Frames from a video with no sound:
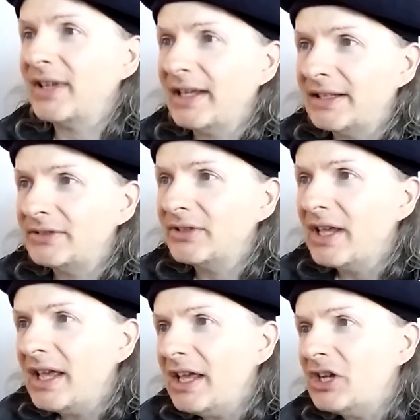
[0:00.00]
in,
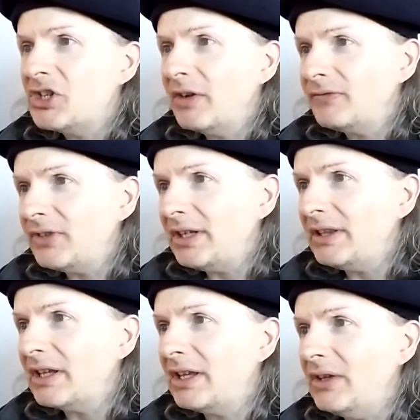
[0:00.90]

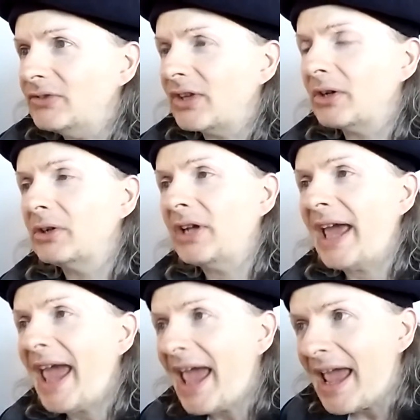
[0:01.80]
shifting the key center to
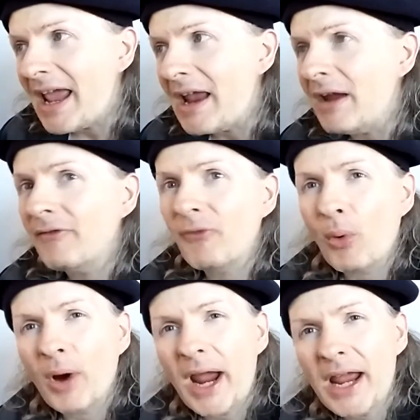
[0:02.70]
A
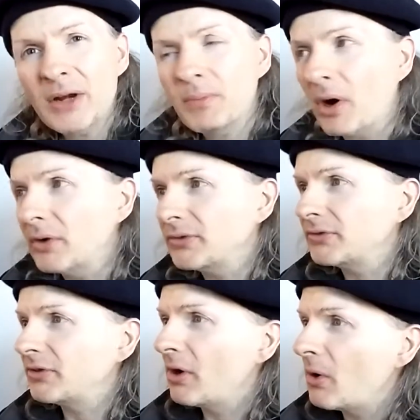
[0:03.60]
for 8 bars or
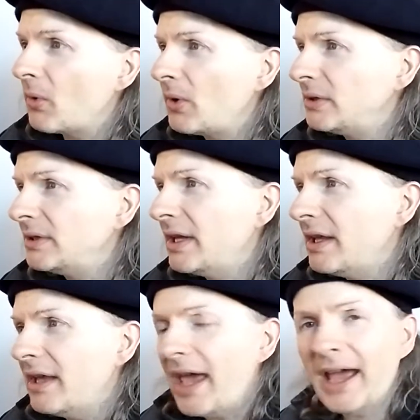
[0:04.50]
so,
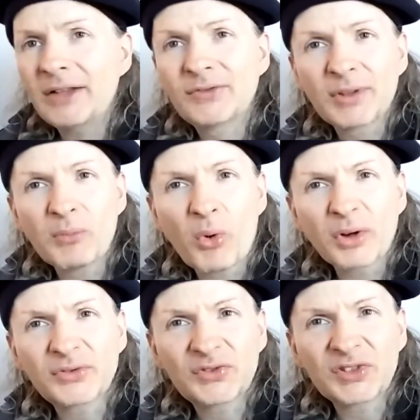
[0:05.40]
and some
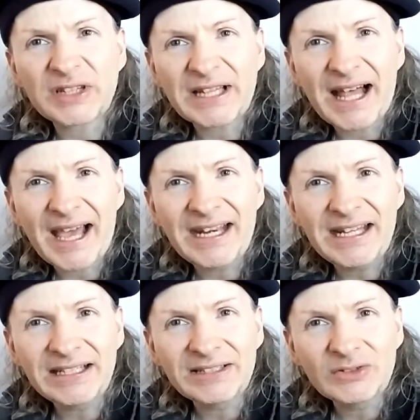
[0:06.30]
more
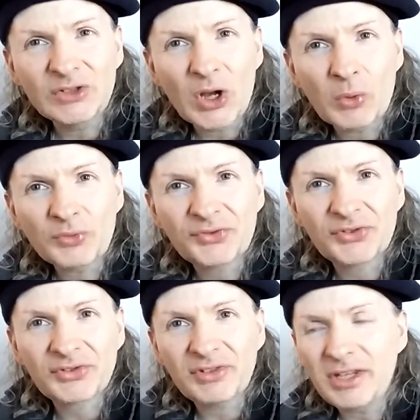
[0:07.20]
sliding
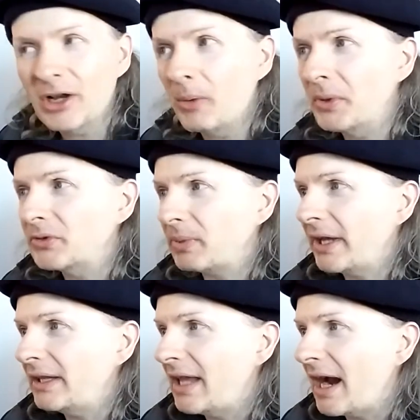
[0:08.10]
notes Iommi's
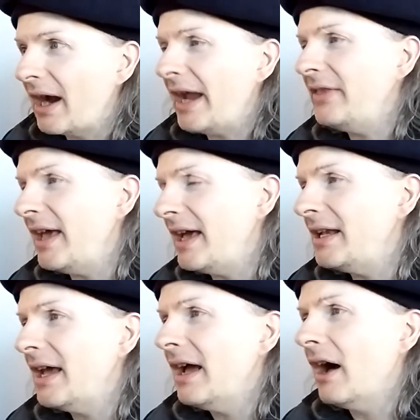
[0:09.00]
playing there, and
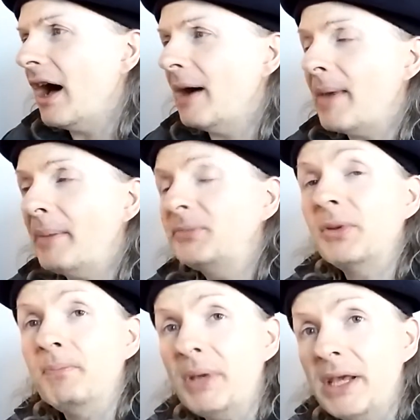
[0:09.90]
then up
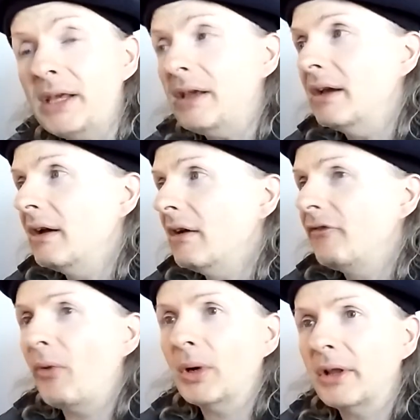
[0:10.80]
to B
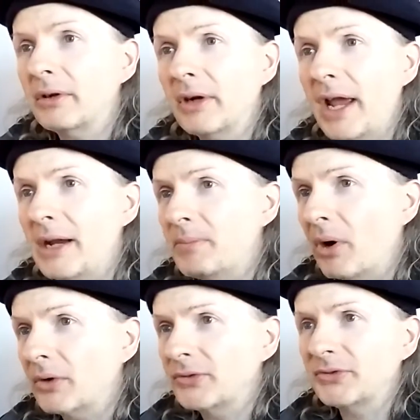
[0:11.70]
for another 8
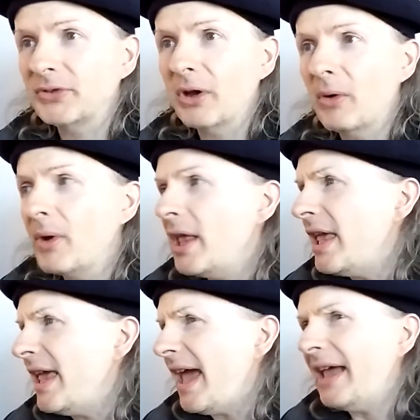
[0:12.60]
bars or so,
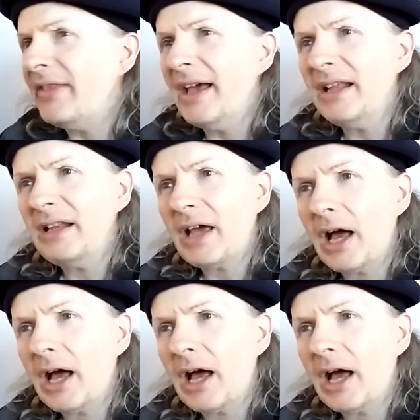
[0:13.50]
and then